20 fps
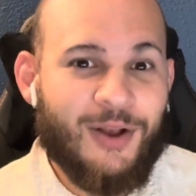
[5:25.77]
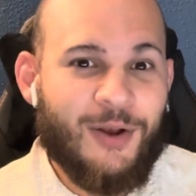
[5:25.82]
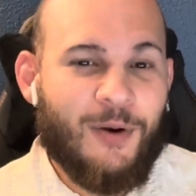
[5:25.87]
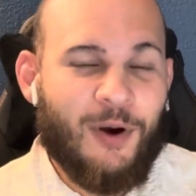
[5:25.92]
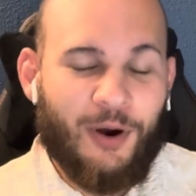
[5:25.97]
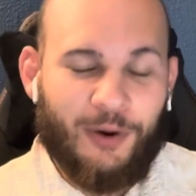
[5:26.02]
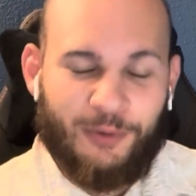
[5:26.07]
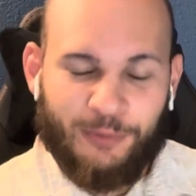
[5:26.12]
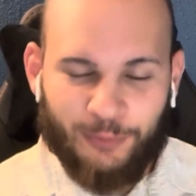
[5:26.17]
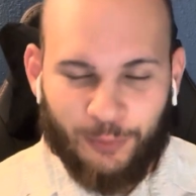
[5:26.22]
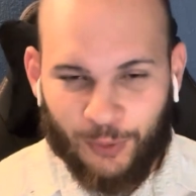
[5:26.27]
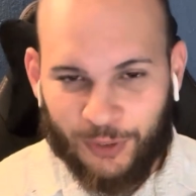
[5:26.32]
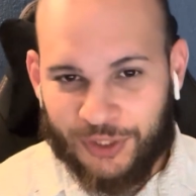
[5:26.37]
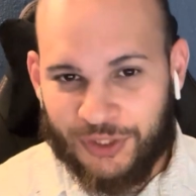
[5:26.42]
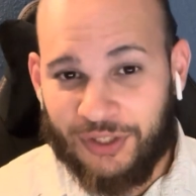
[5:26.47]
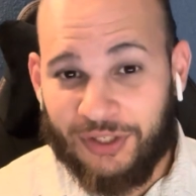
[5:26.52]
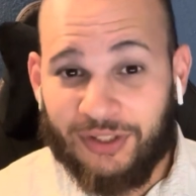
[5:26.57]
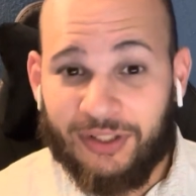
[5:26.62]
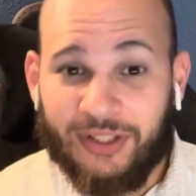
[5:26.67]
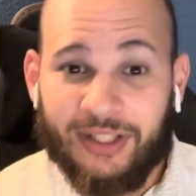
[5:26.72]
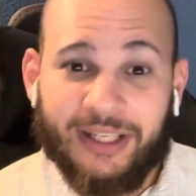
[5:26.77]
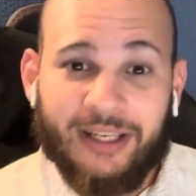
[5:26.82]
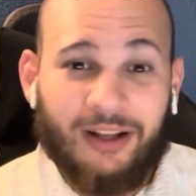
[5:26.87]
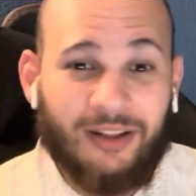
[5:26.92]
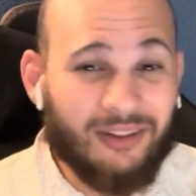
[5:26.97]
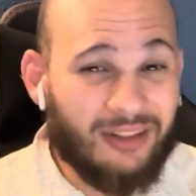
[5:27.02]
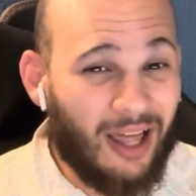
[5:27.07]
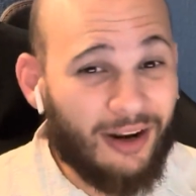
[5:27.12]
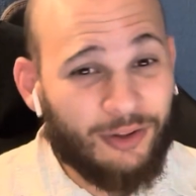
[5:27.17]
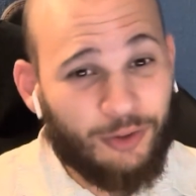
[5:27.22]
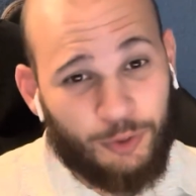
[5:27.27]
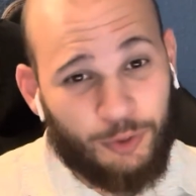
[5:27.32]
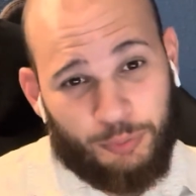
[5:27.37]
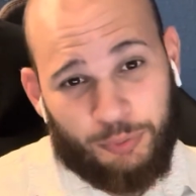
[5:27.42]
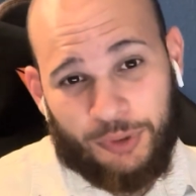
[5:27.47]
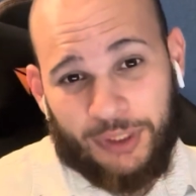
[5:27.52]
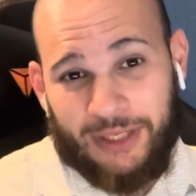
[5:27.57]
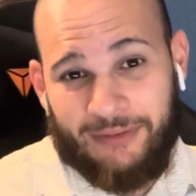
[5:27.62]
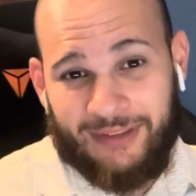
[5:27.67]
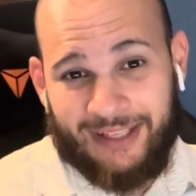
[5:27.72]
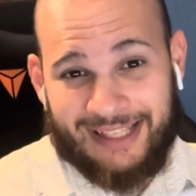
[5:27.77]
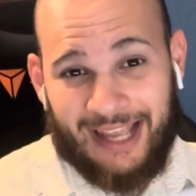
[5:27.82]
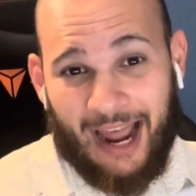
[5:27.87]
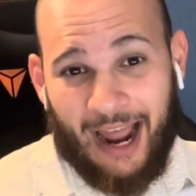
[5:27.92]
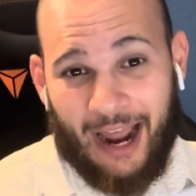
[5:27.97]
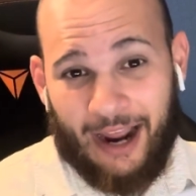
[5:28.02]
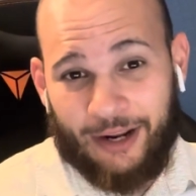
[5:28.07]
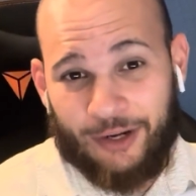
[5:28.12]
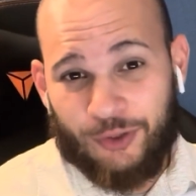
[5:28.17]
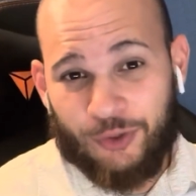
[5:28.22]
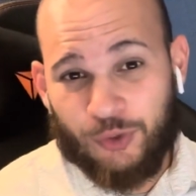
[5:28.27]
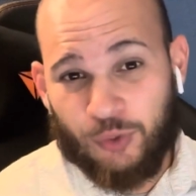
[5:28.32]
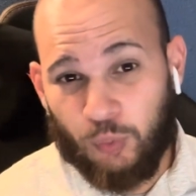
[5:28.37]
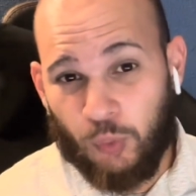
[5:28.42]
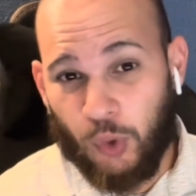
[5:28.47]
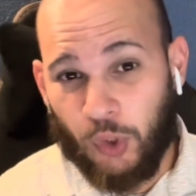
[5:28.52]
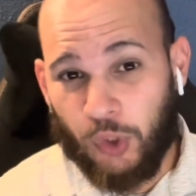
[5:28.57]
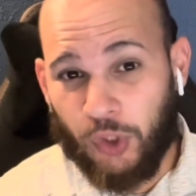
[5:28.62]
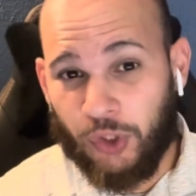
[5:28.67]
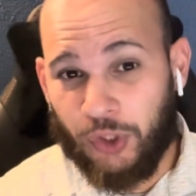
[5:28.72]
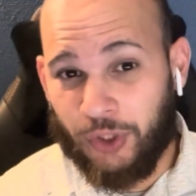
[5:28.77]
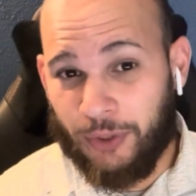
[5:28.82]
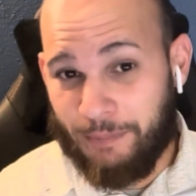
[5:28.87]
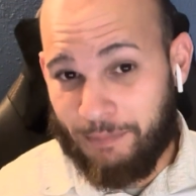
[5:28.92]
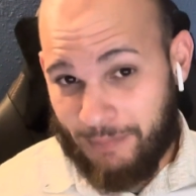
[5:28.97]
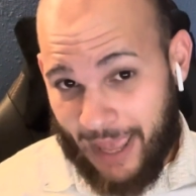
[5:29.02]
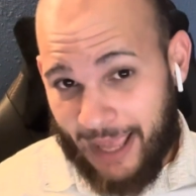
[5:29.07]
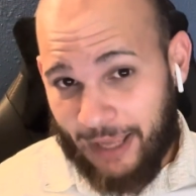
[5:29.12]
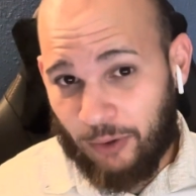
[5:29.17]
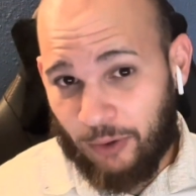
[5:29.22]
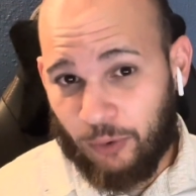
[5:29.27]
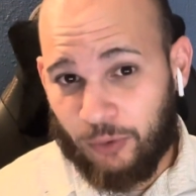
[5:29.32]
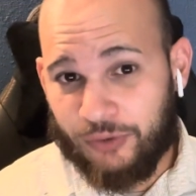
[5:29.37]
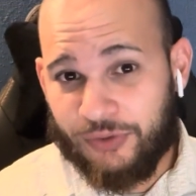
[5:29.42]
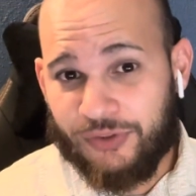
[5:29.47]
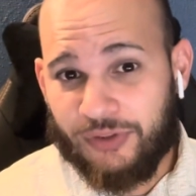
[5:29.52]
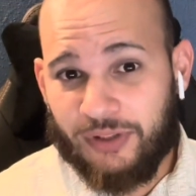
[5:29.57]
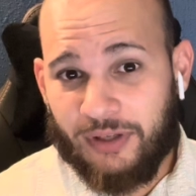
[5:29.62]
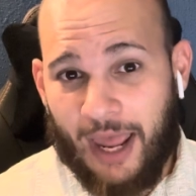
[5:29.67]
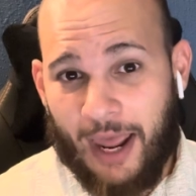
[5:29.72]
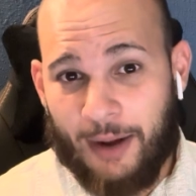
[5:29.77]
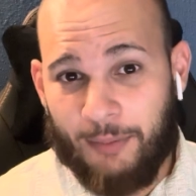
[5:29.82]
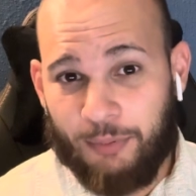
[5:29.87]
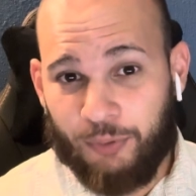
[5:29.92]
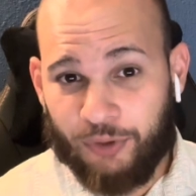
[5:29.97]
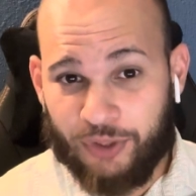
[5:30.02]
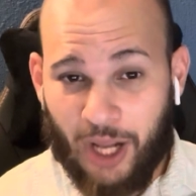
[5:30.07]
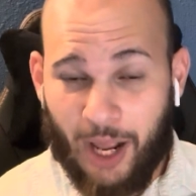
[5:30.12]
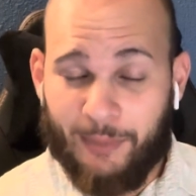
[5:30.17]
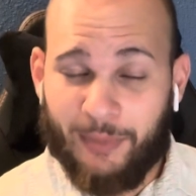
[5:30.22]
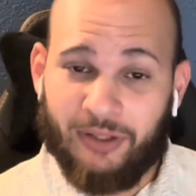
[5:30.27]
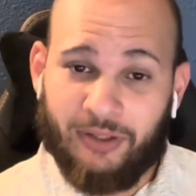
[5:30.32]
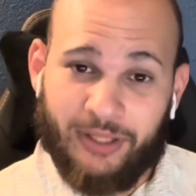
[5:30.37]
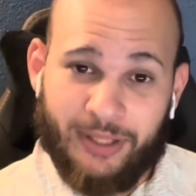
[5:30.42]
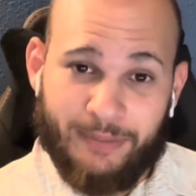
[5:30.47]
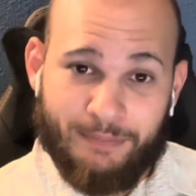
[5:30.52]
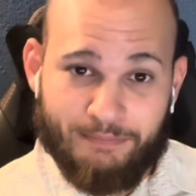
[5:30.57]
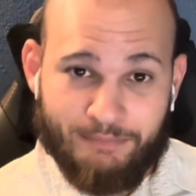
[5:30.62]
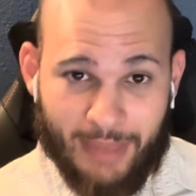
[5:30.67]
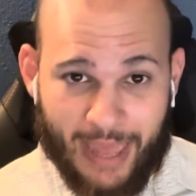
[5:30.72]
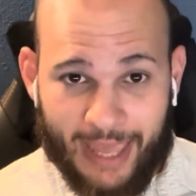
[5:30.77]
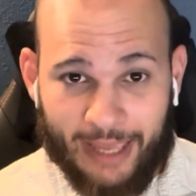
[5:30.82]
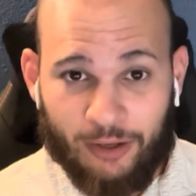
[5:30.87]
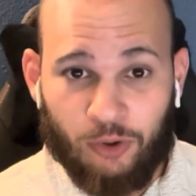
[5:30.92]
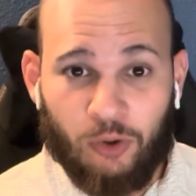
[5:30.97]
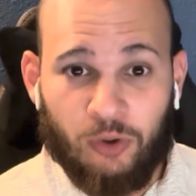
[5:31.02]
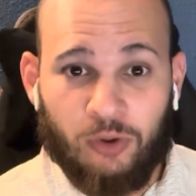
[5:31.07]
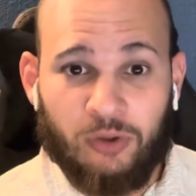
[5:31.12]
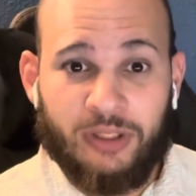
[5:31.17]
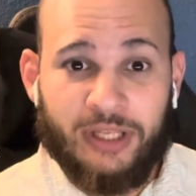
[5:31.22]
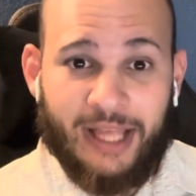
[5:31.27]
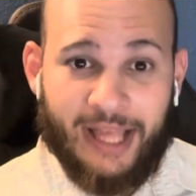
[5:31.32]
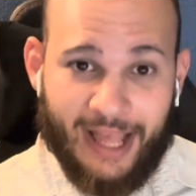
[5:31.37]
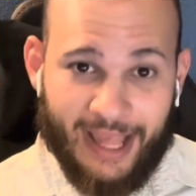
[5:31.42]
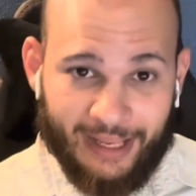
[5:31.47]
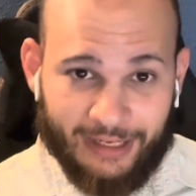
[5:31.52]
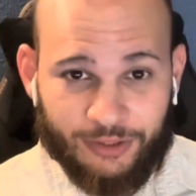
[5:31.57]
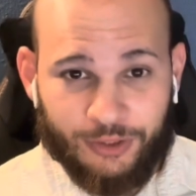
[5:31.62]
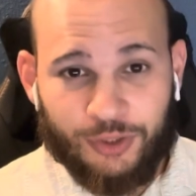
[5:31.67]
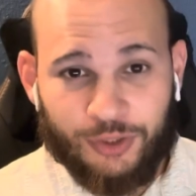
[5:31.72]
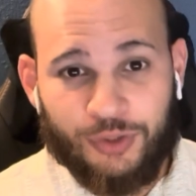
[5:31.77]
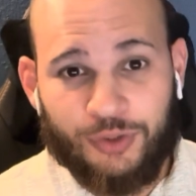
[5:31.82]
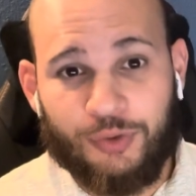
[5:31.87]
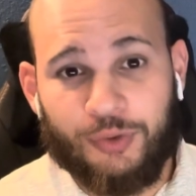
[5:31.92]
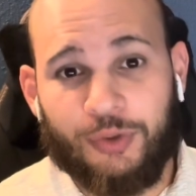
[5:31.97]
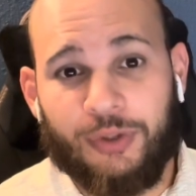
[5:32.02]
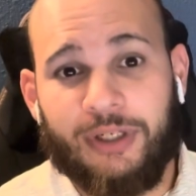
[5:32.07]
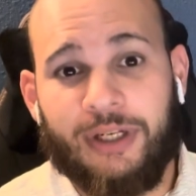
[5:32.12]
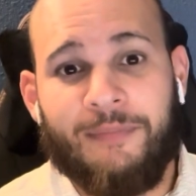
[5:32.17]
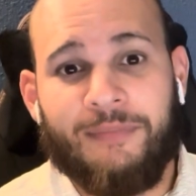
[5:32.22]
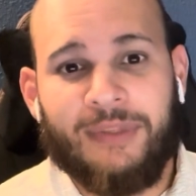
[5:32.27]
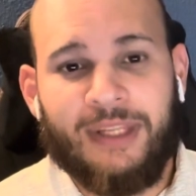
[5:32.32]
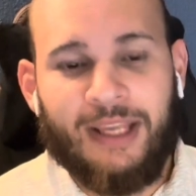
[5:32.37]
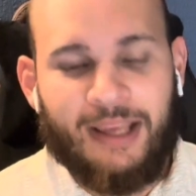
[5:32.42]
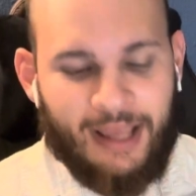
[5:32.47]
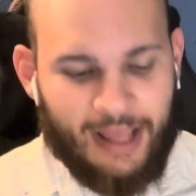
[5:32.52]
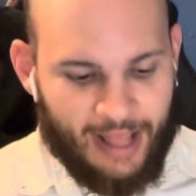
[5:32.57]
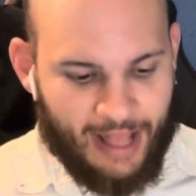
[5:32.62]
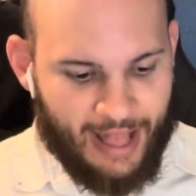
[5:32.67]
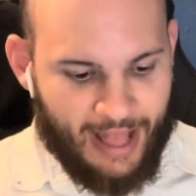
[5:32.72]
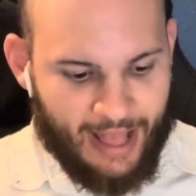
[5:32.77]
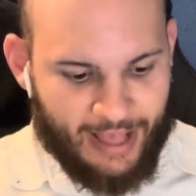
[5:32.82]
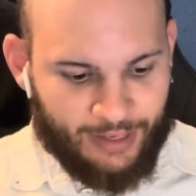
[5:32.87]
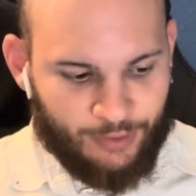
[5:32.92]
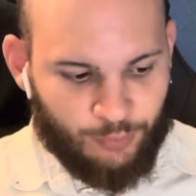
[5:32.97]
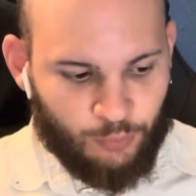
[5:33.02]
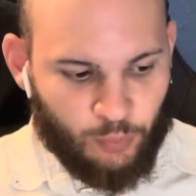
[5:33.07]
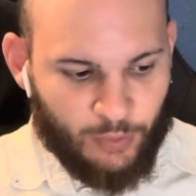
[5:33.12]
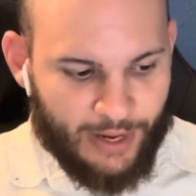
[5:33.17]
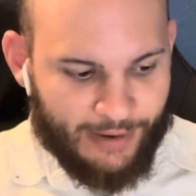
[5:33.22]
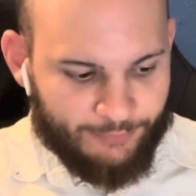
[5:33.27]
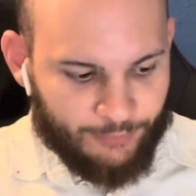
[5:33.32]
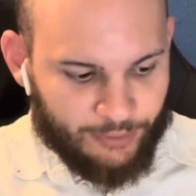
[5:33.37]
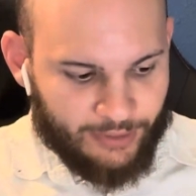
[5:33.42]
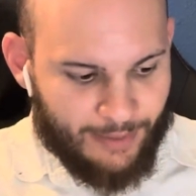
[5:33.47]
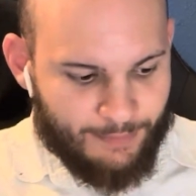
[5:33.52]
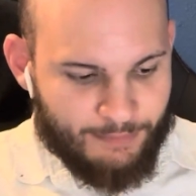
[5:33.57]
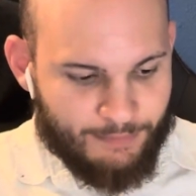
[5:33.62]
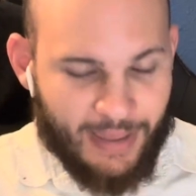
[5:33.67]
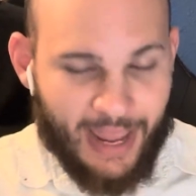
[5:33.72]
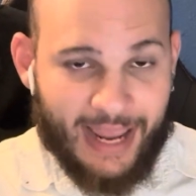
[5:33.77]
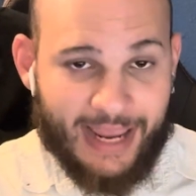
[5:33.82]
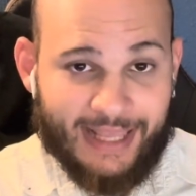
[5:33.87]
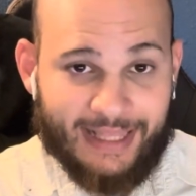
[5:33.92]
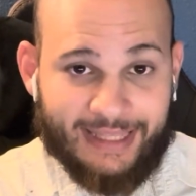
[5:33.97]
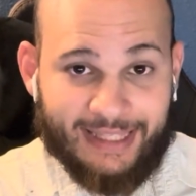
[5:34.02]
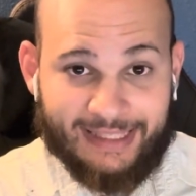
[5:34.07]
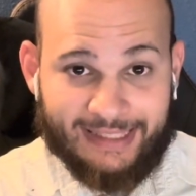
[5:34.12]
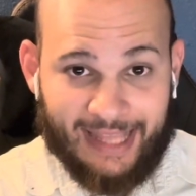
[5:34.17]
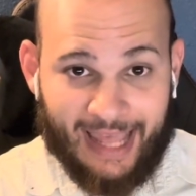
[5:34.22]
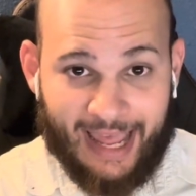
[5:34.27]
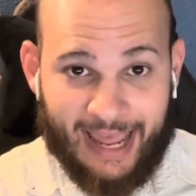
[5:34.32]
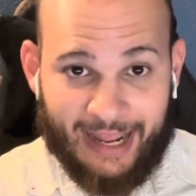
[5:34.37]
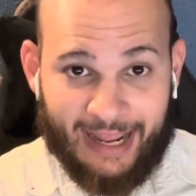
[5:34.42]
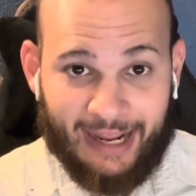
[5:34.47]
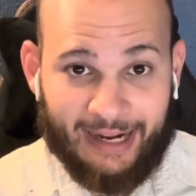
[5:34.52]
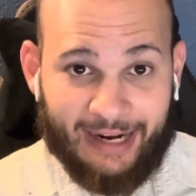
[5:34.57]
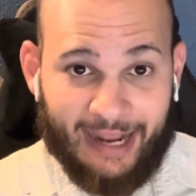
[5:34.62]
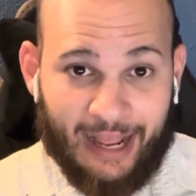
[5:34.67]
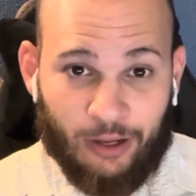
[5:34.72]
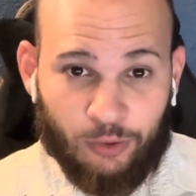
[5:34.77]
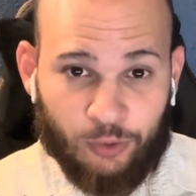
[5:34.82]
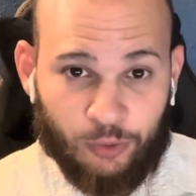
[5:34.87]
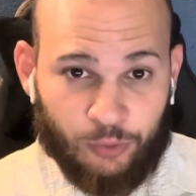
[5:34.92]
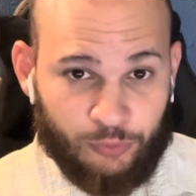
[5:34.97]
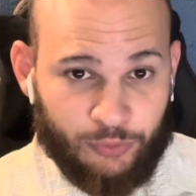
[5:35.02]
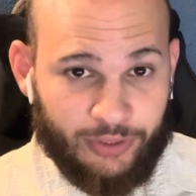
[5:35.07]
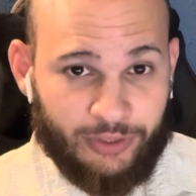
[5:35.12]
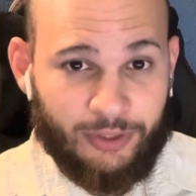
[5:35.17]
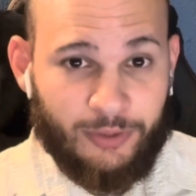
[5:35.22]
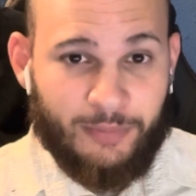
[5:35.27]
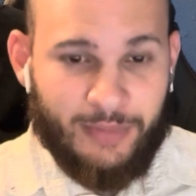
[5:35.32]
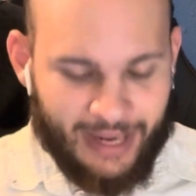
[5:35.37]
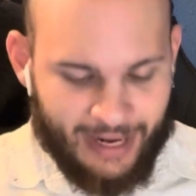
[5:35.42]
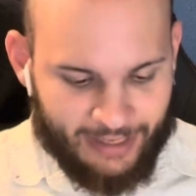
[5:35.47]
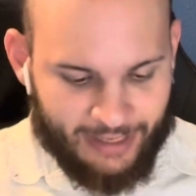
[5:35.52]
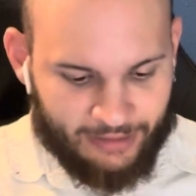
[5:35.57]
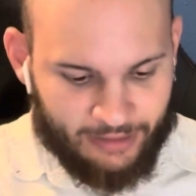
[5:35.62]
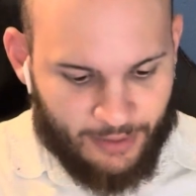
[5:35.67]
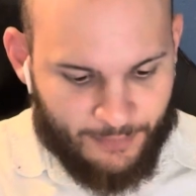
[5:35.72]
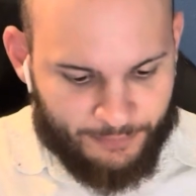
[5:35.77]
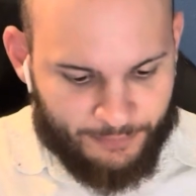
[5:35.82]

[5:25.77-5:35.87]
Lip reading: Unfortunately, a lot of their previous hires were males and a predominantly male industry. And whenever they made this AI algorithm, it